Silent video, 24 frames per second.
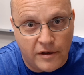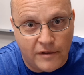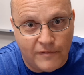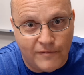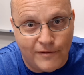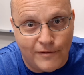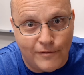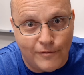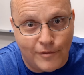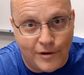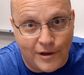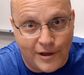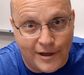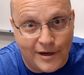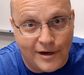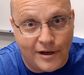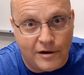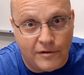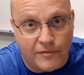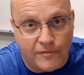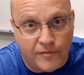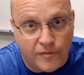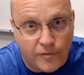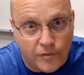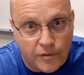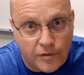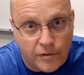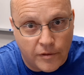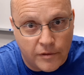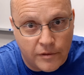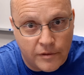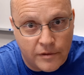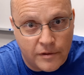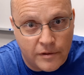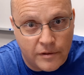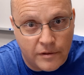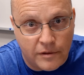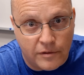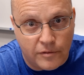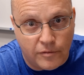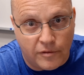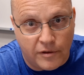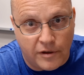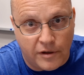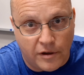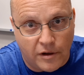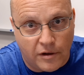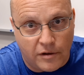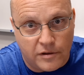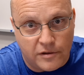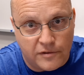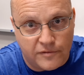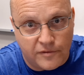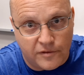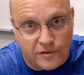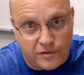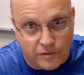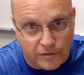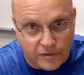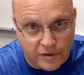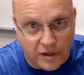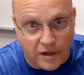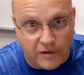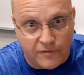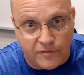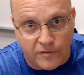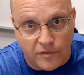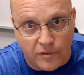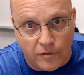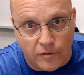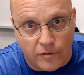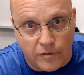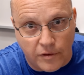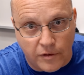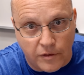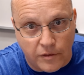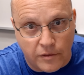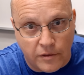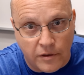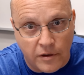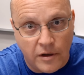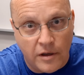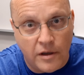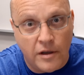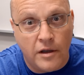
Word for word: If you cannot afford the twenty dollars for the note guide for the whole year,